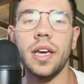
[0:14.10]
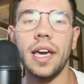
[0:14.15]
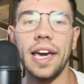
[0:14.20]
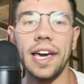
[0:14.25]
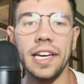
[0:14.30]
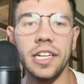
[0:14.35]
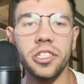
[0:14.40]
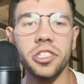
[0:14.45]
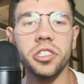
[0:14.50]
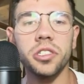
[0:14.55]

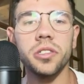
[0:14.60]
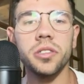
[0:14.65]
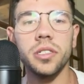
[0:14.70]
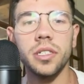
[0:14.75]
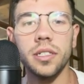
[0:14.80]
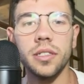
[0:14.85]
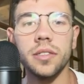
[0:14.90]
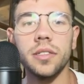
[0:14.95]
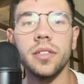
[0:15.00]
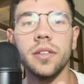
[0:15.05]

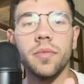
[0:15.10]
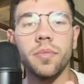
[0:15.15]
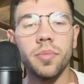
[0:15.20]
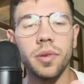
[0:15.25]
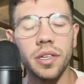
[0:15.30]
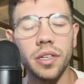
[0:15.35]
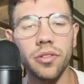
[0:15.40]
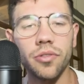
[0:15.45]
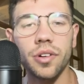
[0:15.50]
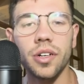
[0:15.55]

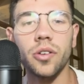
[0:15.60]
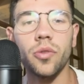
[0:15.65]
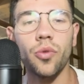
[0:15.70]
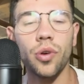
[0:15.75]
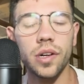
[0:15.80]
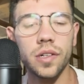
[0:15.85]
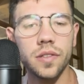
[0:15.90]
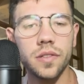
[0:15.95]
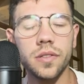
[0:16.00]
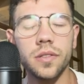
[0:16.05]
HTTP
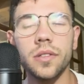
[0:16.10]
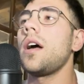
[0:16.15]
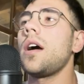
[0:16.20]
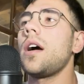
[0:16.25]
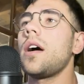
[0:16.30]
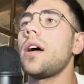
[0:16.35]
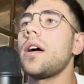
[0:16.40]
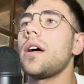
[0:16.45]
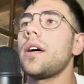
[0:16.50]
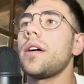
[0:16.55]
requests,
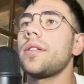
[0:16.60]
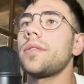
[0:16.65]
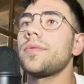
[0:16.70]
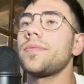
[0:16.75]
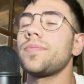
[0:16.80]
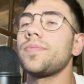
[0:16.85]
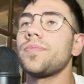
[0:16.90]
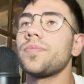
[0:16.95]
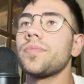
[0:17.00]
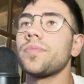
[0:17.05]

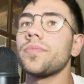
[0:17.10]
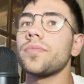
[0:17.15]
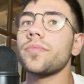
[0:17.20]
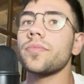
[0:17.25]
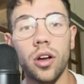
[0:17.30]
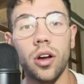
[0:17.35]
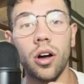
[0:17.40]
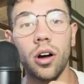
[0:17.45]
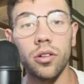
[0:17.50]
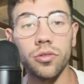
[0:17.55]

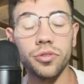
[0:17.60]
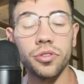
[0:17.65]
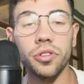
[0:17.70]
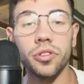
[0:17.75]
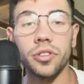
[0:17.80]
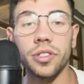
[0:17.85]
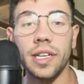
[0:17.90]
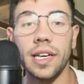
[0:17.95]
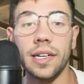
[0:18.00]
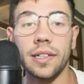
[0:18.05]
how to
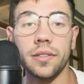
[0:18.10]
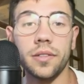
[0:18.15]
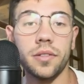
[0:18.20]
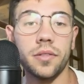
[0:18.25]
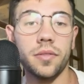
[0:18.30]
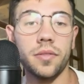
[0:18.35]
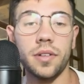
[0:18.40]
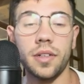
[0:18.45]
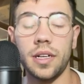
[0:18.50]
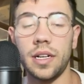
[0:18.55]

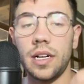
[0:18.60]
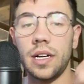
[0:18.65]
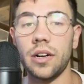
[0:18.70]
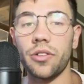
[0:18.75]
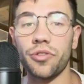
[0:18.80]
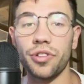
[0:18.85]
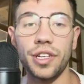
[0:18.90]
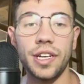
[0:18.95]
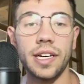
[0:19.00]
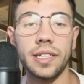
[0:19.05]
connect a
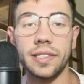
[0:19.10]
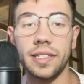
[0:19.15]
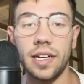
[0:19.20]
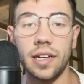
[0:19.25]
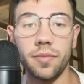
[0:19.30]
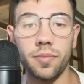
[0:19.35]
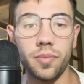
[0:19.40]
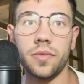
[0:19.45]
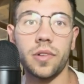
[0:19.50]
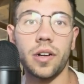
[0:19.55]
React
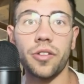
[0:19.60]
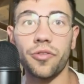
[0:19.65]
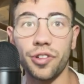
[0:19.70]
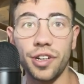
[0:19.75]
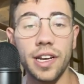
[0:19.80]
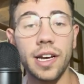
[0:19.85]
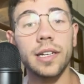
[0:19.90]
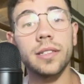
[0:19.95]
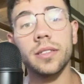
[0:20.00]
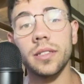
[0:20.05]
app, a
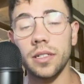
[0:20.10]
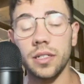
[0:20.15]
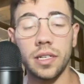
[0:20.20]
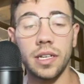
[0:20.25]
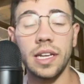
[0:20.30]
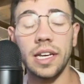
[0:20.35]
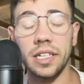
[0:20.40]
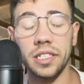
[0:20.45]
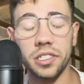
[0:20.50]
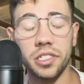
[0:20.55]
React
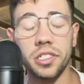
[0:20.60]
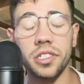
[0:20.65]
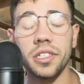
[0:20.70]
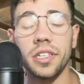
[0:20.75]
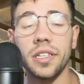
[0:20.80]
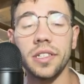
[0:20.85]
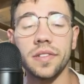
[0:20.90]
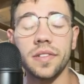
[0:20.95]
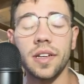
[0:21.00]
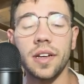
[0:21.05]

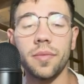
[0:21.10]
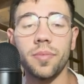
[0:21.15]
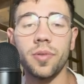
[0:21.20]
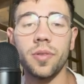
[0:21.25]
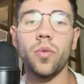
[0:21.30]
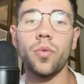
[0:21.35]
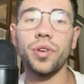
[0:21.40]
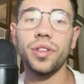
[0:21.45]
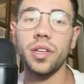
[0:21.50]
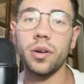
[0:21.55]
NextJS app
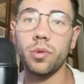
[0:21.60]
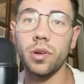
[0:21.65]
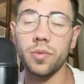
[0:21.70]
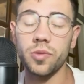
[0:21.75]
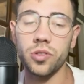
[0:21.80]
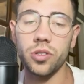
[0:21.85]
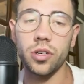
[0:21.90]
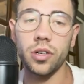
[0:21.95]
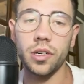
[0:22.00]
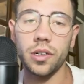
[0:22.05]
with a
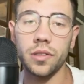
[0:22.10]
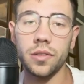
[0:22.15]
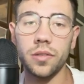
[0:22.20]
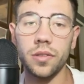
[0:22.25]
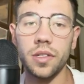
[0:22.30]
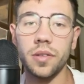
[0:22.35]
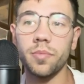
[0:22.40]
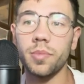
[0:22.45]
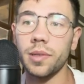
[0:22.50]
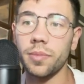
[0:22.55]
WebSocket
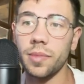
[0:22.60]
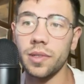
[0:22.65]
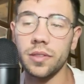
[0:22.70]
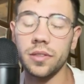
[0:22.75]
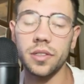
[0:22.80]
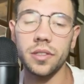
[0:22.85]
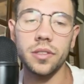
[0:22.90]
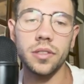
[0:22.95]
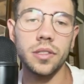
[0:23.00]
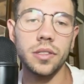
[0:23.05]

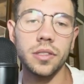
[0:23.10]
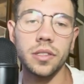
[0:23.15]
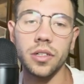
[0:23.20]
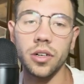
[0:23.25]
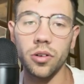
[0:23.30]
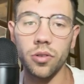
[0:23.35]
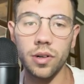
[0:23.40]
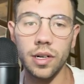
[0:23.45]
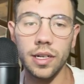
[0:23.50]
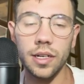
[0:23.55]
implemented in
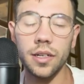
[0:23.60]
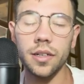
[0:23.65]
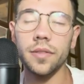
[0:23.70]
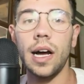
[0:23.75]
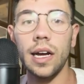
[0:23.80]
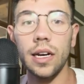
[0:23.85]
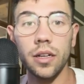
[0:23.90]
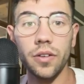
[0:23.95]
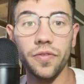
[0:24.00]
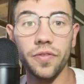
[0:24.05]
Golang.
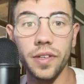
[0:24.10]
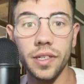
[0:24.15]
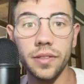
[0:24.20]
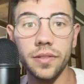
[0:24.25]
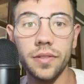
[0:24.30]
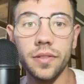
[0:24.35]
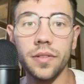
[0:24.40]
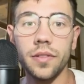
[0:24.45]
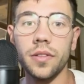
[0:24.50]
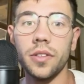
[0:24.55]
All of
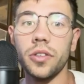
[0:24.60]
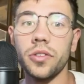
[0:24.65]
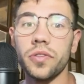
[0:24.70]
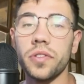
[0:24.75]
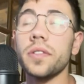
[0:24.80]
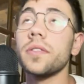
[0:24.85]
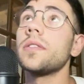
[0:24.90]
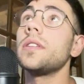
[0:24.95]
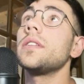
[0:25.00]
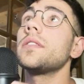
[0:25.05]
it
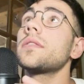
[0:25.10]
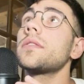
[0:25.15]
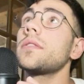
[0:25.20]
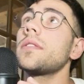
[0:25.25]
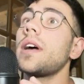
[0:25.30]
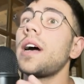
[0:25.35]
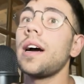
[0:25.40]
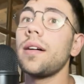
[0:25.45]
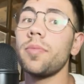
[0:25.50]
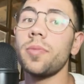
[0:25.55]
using this
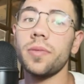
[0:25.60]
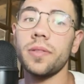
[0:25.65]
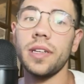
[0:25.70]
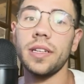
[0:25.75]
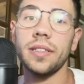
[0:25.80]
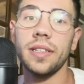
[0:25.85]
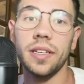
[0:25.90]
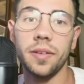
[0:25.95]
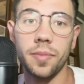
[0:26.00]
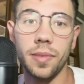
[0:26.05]
app
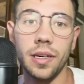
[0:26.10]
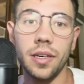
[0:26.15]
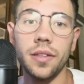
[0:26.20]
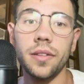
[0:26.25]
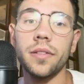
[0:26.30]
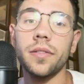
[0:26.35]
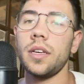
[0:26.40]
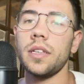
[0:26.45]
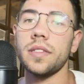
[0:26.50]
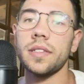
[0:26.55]
that I made.
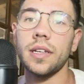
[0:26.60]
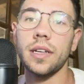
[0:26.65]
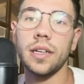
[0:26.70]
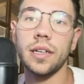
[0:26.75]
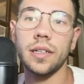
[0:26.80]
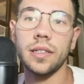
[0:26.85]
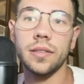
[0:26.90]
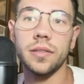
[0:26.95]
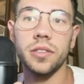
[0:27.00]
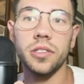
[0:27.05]
Is
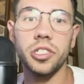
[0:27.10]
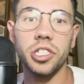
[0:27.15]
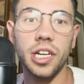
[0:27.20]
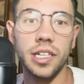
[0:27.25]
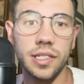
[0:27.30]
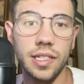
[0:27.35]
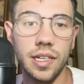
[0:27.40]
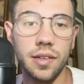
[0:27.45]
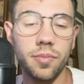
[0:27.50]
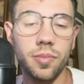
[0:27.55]
a
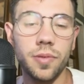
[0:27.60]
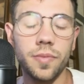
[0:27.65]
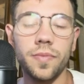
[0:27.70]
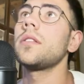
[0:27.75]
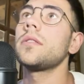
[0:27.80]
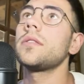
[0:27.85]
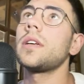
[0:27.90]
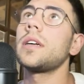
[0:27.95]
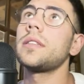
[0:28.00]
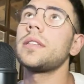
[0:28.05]
chat app
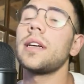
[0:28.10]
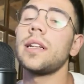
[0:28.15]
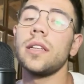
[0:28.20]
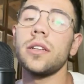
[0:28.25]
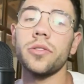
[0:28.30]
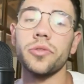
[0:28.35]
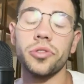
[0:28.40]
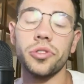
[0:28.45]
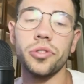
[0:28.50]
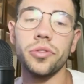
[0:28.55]
that
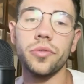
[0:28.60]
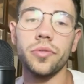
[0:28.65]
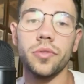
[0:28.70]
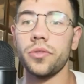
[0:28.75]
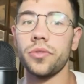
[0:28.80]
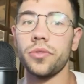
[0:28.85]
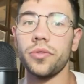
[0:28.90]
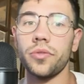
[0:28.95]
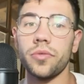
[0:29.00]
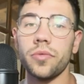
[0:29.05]
allows you
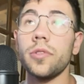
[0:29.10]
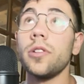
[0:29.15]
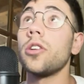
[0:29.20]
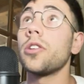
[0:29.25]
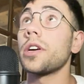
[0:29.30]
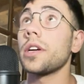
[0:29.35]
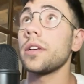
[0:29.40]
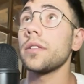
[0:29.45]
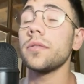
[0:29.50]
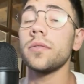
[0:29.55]
to
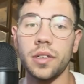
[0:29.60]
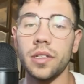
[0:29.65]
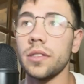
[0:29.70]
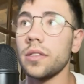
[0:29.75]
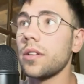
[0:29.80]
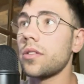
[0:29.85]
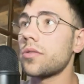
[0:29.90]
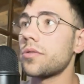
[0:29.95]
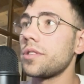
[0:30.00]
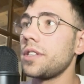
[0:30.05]
log in
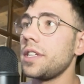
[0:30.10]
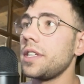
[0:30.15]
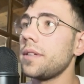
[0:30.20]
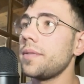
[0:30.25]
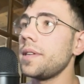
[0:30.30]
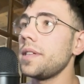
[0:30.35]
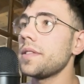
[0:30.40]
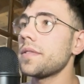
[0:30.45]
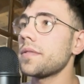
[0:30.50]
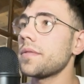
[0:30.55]
our
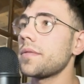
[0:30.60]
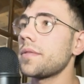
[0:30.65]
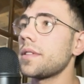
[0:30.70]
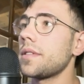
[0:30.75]
database,